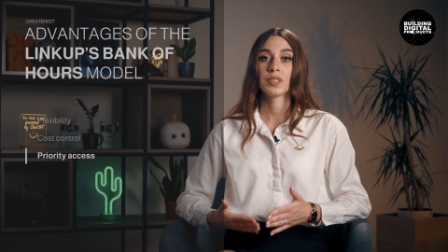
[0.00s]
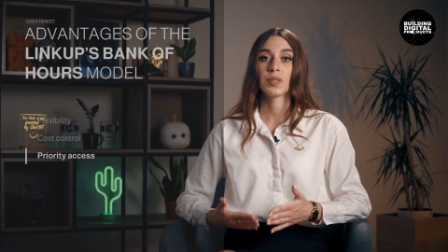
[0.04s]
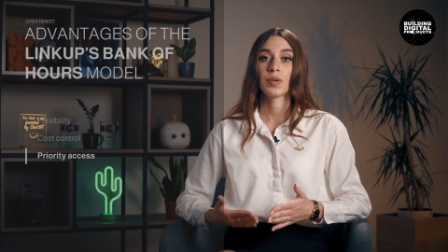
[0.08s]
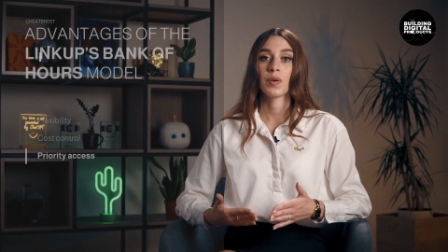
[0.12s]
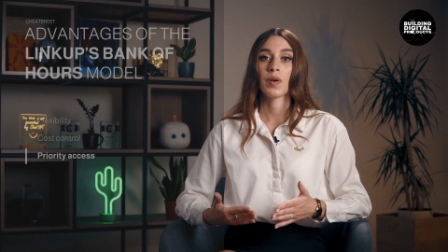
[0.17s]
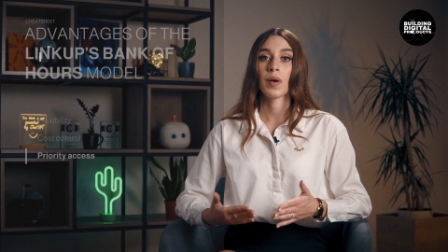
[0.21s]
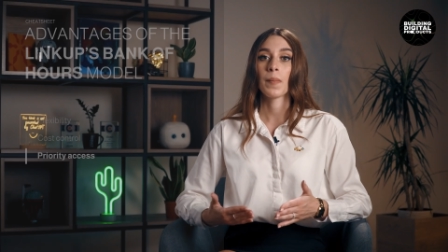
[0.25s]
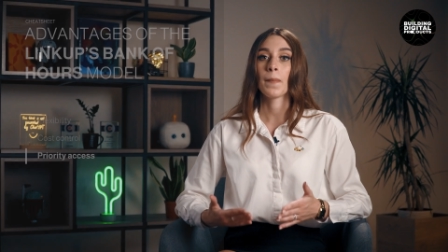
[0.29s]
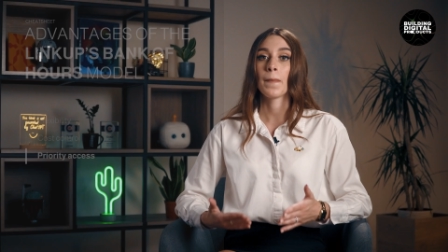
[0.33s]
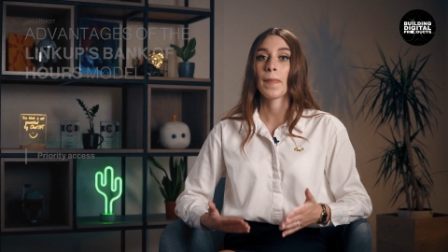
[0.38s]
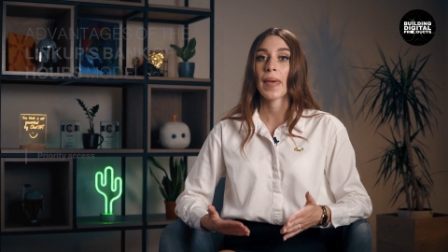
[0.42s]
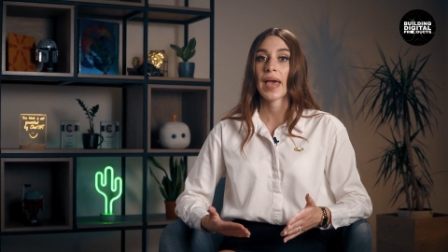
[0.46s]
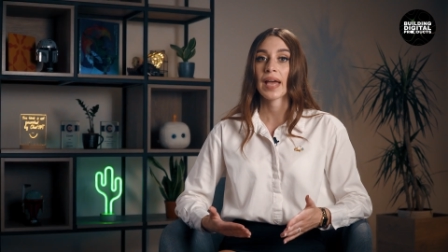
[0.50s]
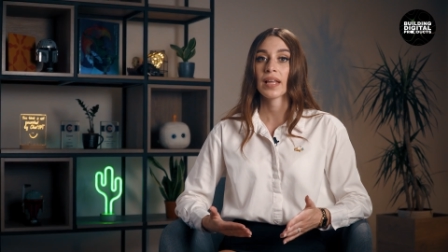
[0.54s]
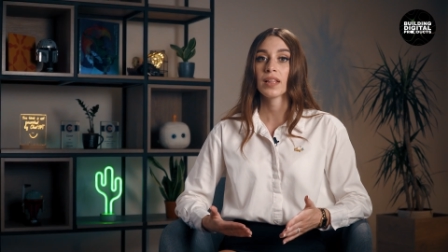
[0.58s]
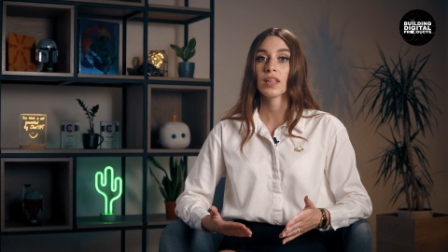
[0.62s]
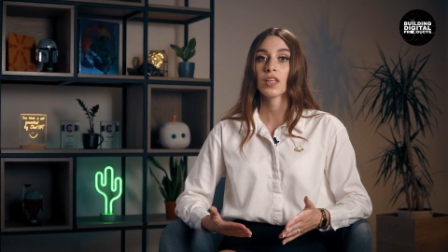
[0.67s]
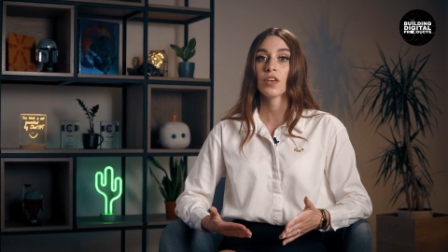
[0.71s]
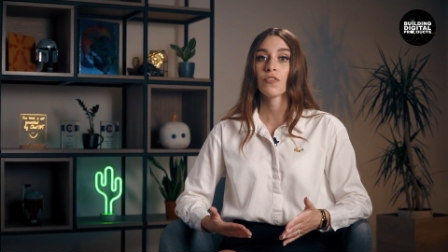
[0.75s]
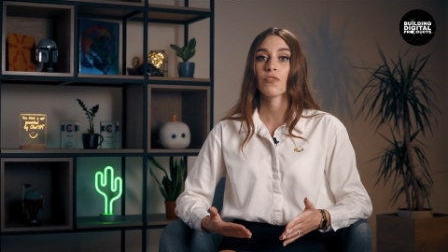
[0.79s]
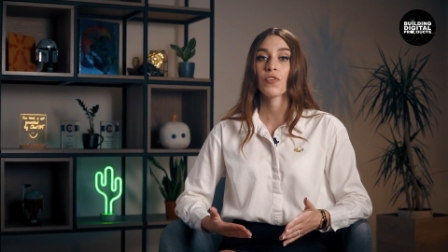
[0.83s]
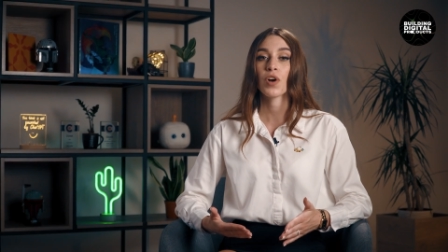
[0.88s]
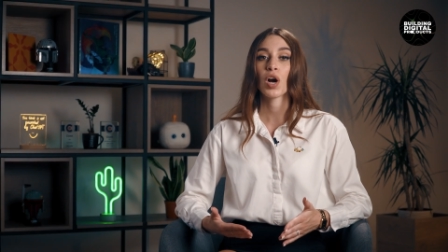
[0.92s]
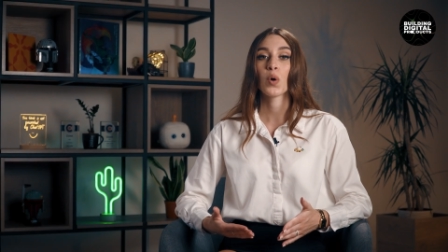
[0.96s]
to a
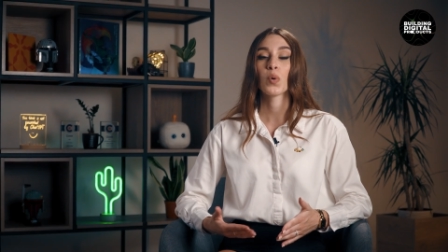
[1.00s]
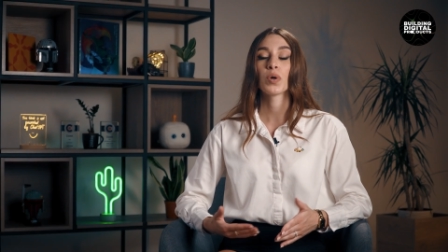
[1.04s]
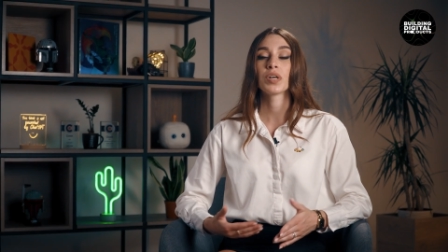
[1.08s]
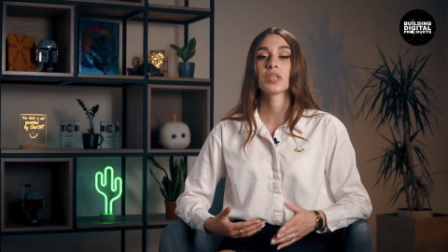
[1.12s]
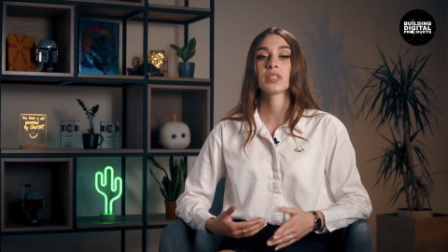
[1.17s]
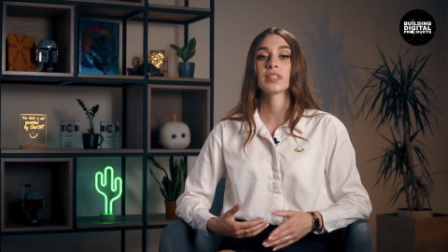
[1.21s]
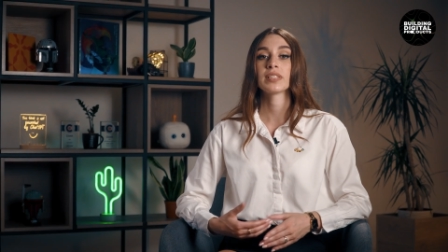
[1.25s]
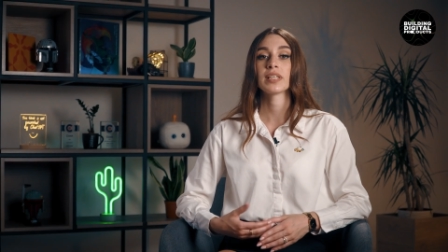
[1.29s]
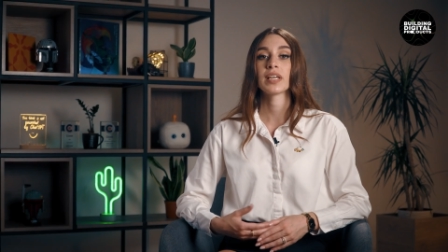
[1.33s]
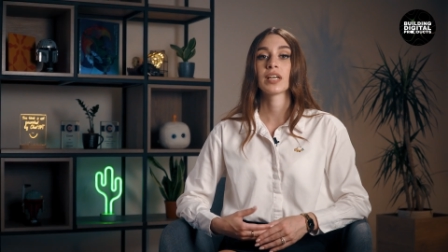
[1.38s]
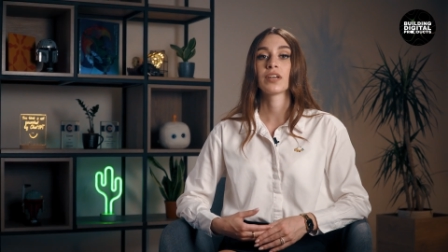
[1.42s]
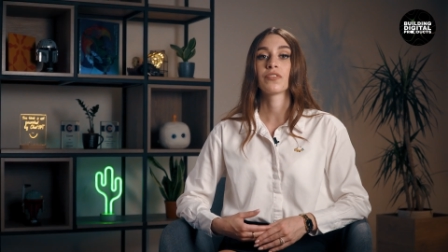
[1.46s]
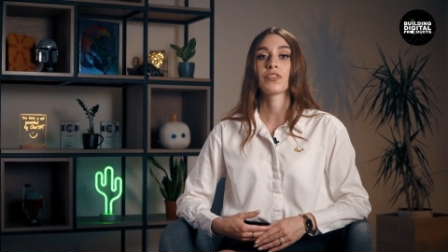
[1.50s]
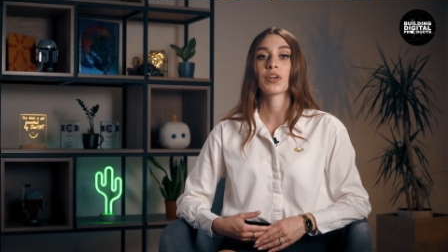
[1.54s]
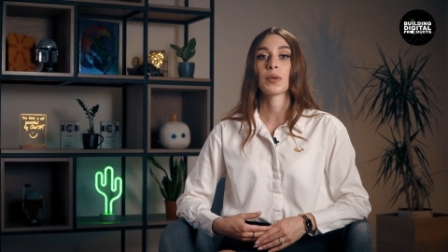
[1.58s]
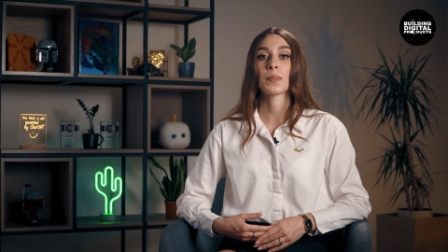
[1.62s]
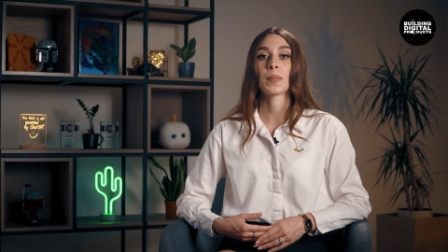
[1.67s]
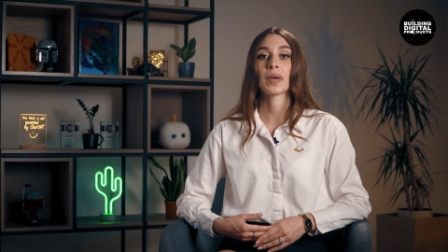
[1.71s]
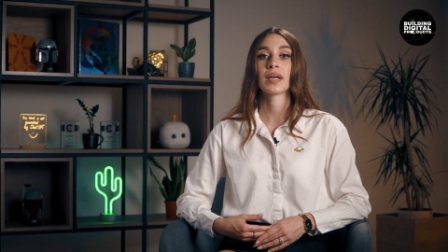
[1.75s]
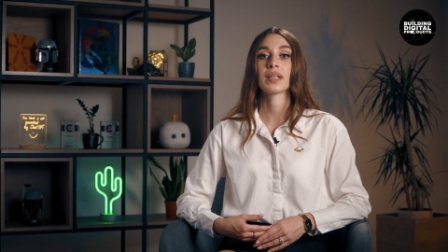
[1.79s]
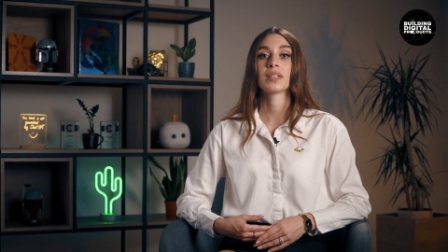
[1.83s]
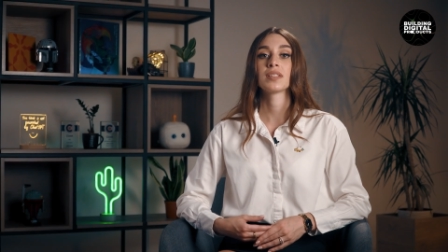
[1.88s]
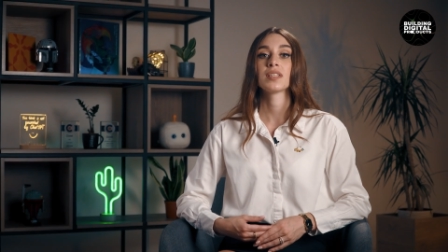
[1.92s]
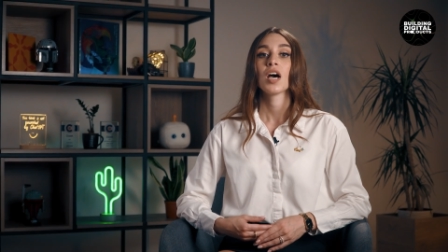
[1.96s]
Bank of Hours
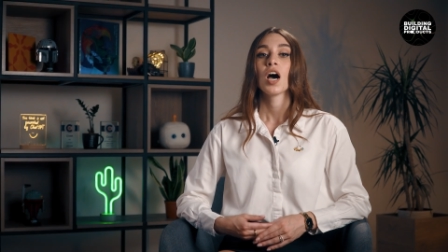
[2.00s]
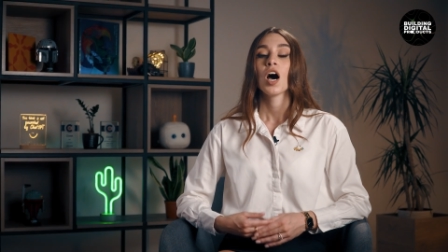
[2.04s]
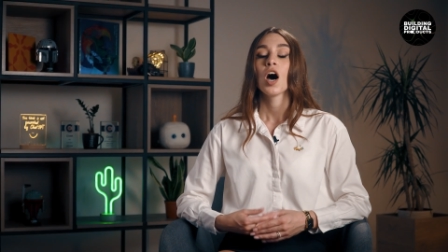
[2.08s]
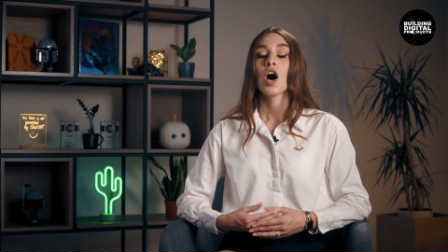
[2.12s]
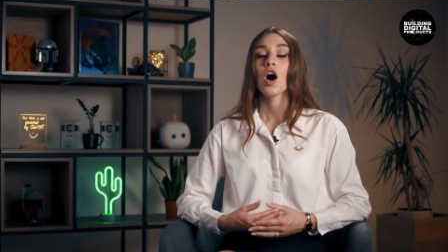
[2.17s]
agreement